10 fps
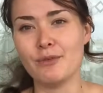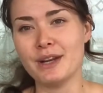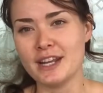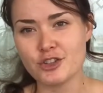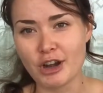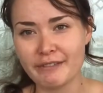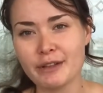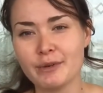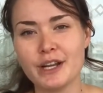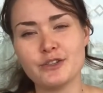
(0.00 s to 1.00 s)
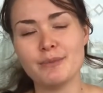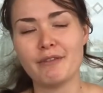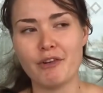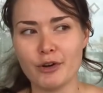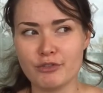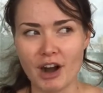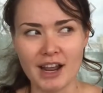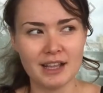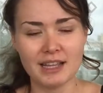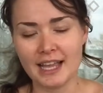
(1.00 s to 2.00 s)
When I travel, when I do my road
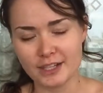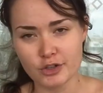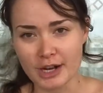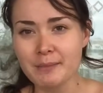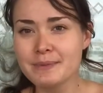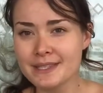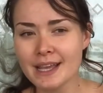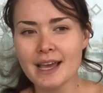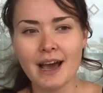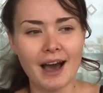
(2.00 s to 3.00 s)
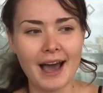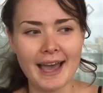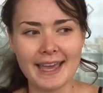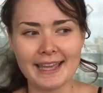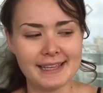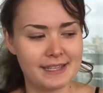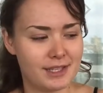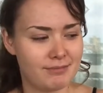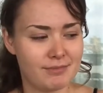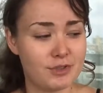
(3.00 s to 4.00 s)
ride, like trips, I
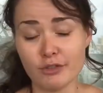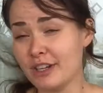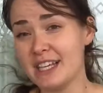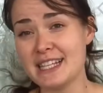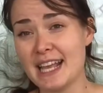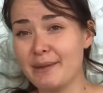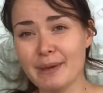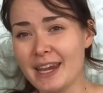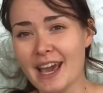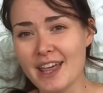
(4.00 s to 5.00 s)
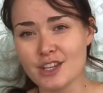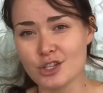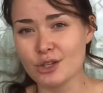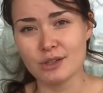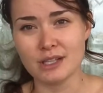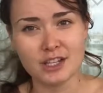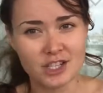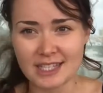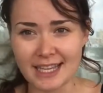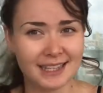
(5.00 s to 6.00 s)
don't really take many other shoes. I
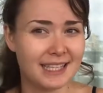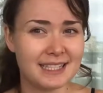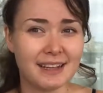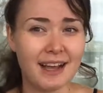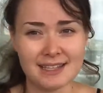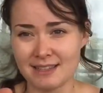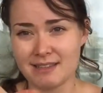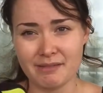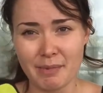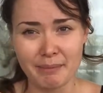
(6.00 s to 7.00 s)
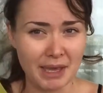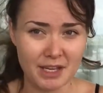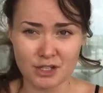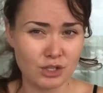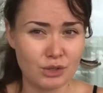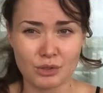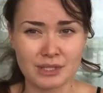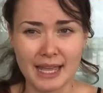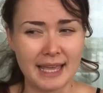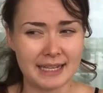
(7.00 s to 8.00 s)
just take these guys. These are my main
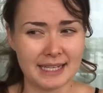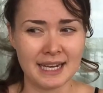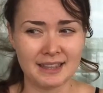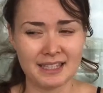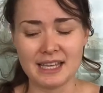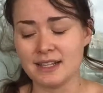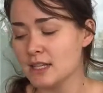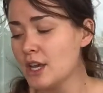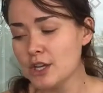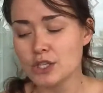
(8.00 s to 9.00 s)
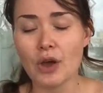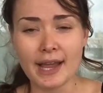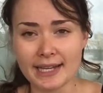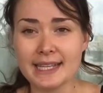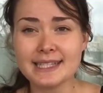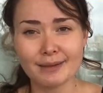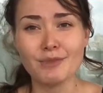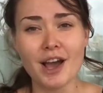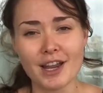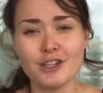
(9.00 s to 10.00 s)
shoes and nothing else. So I need some
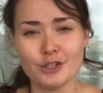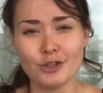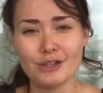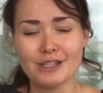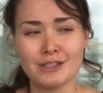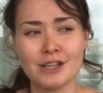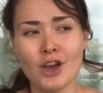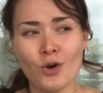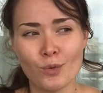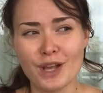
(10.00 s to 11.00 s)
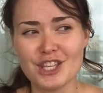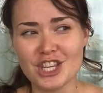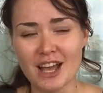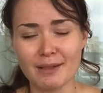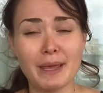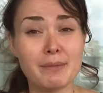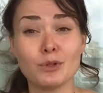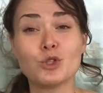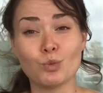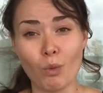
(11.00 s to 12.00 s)
kind of shoes which I'll be able
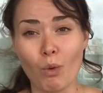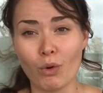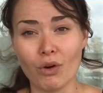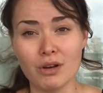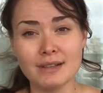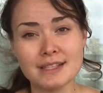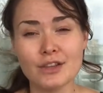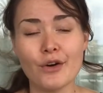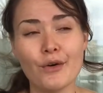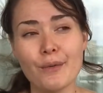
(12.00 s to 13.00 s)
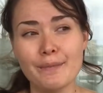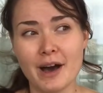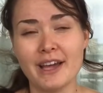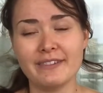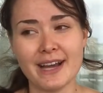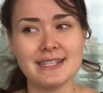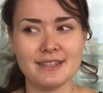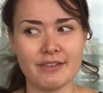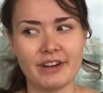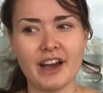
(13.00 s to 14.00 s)
to walk on. So my advice in
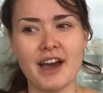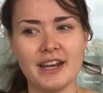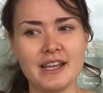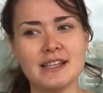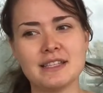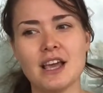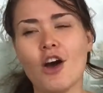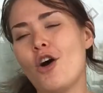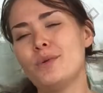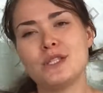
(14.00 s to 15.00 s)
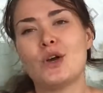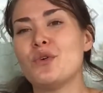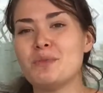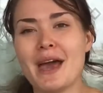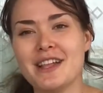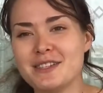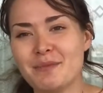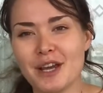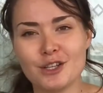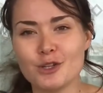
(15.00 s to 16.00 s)
that regard is always go with mountain
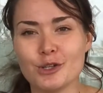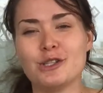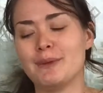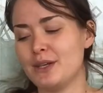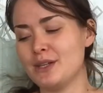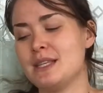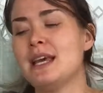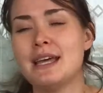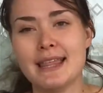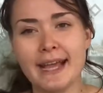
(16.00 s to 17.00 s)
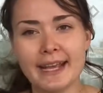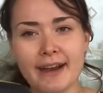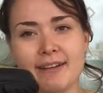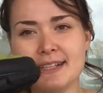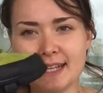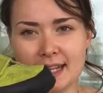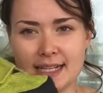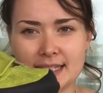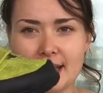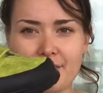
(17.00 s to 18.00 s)
bike shoes, because that
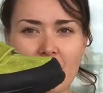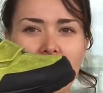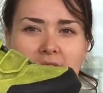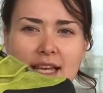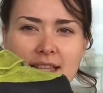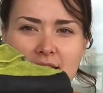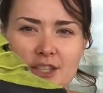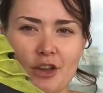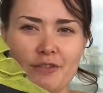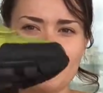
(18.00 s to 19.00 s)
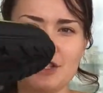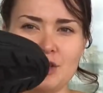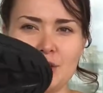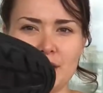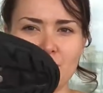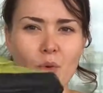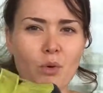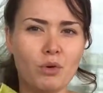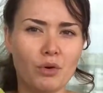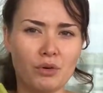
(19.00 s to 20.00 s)
guarantees that, right, like that surface you can
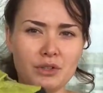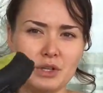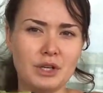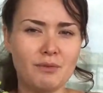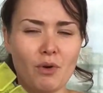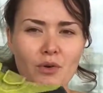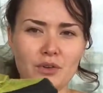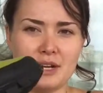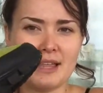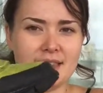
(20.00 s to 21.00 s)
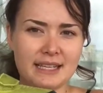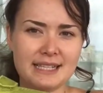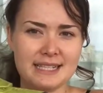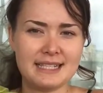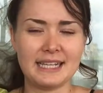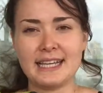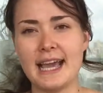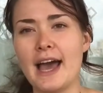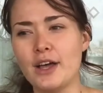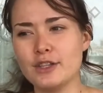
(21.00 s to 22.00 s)
walk on. You can walk on. Nothing is sticking
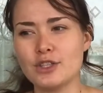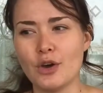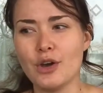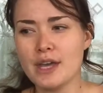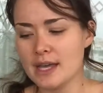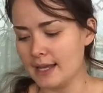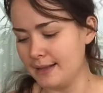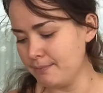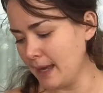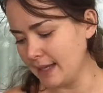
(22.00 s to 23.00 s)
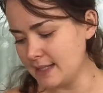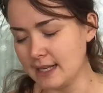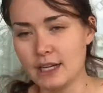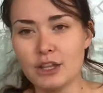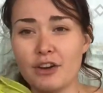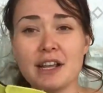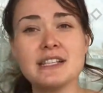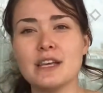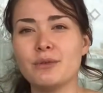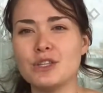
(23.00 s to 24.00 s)
out. So it makes it a lot
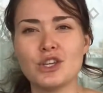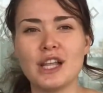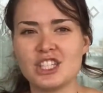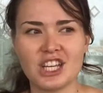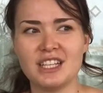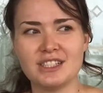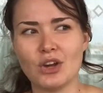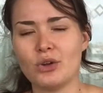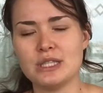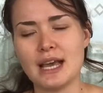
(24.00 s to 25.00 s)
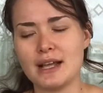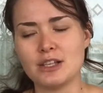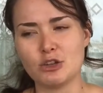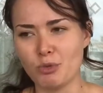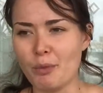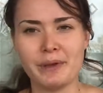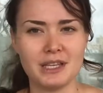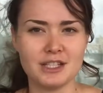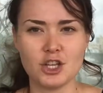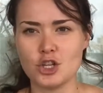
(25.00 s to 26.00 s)
easier when you're like checking into hotels or popping
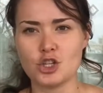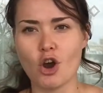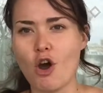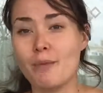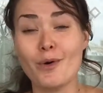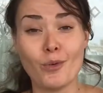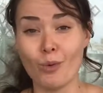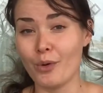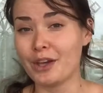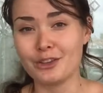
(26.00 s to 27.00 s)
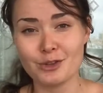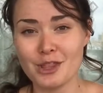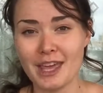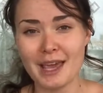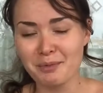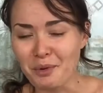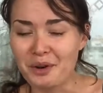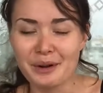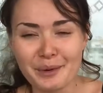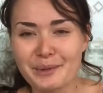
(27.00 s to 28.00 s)
into a shop or walking through the
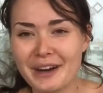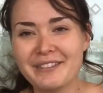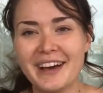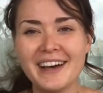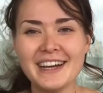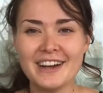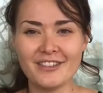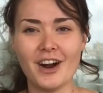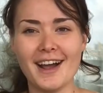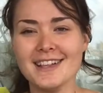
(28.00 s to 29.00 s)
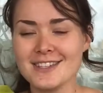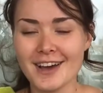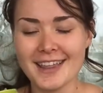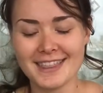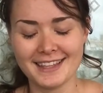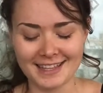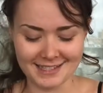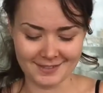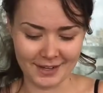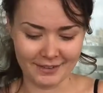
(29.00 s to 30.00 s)
airport or whatever. Right, so I think
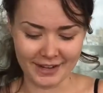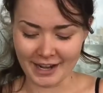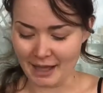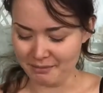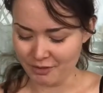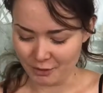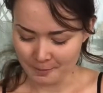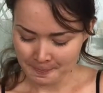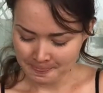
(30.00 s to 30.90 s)
that's very, very helpful.